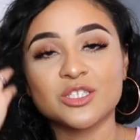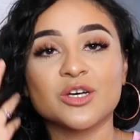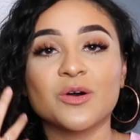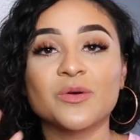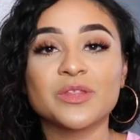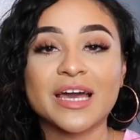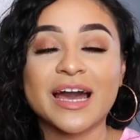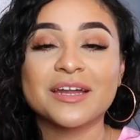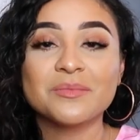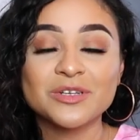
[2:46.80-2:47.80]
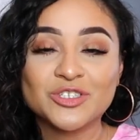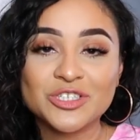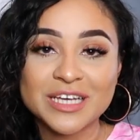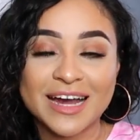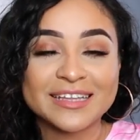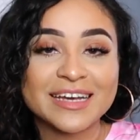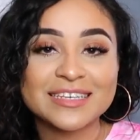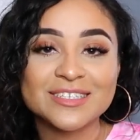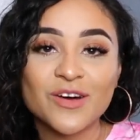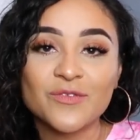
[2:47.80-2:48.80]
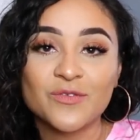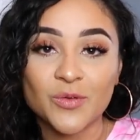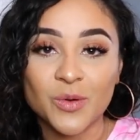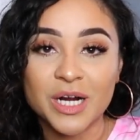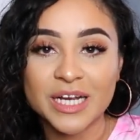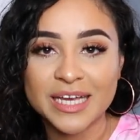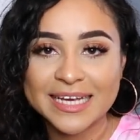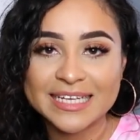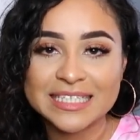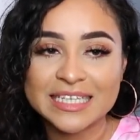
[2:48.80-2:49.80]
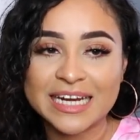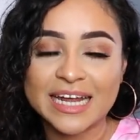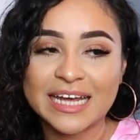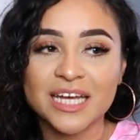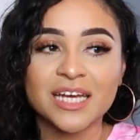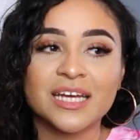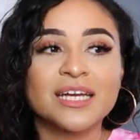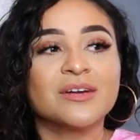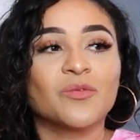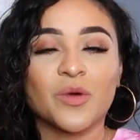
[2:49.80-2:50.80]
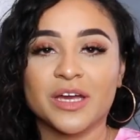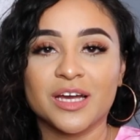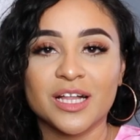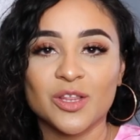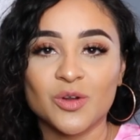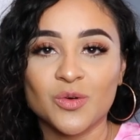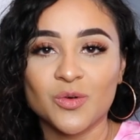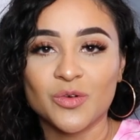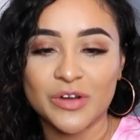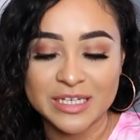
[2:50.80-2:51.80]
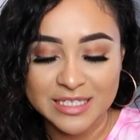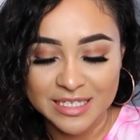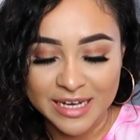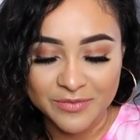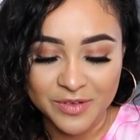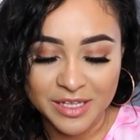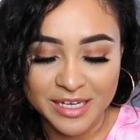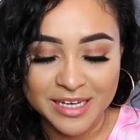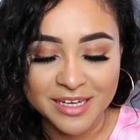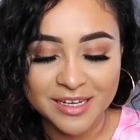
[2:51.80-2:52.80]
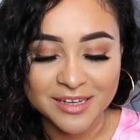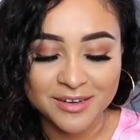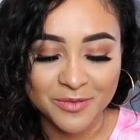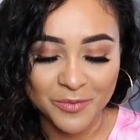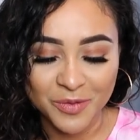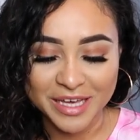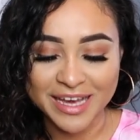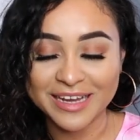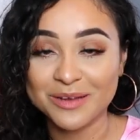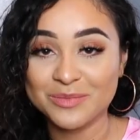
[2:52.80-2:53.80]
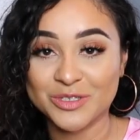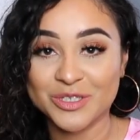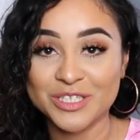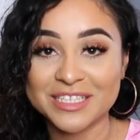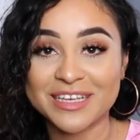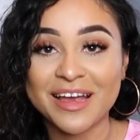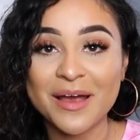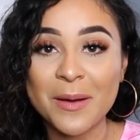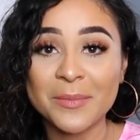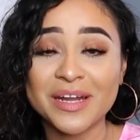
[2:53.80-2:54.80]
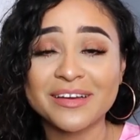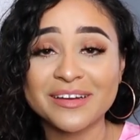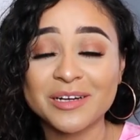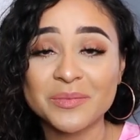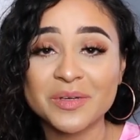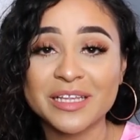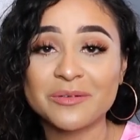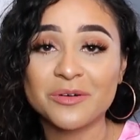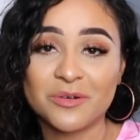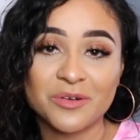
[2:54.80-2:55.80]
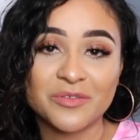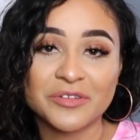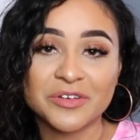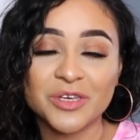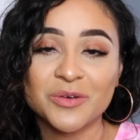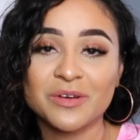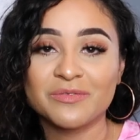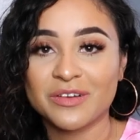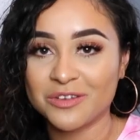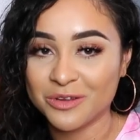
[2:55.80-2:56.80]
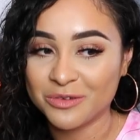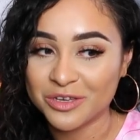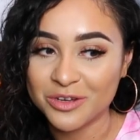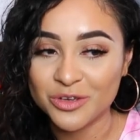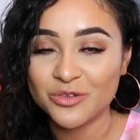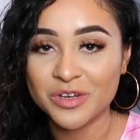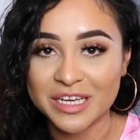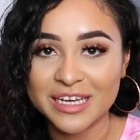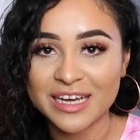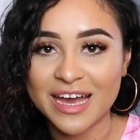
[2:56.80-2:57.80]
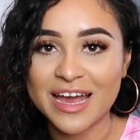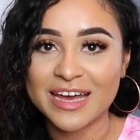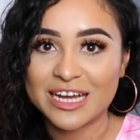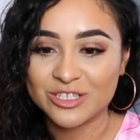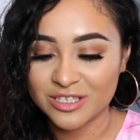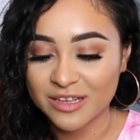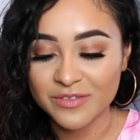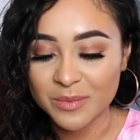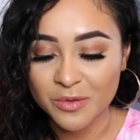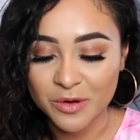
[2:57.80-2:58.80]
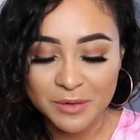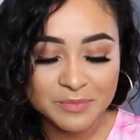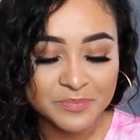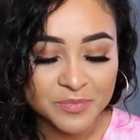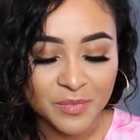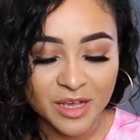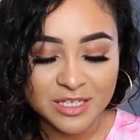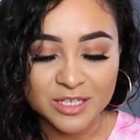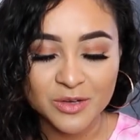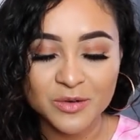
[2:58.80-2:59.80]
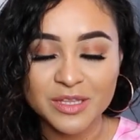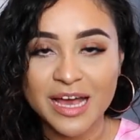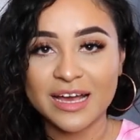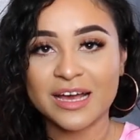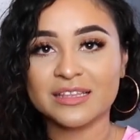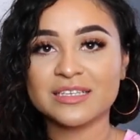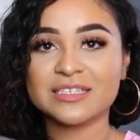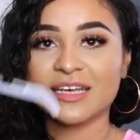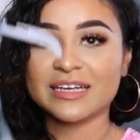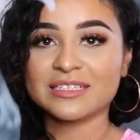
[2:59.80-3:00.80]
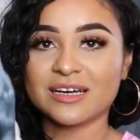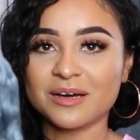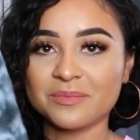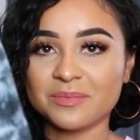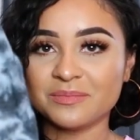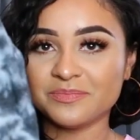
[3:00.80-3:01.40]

so they had a bunch of tie-dye stuff for kids and i went a little crazy i feel like with caleb's shirts but i couldn't help it they were all very cute and very unique and i just love them all so i got this tank top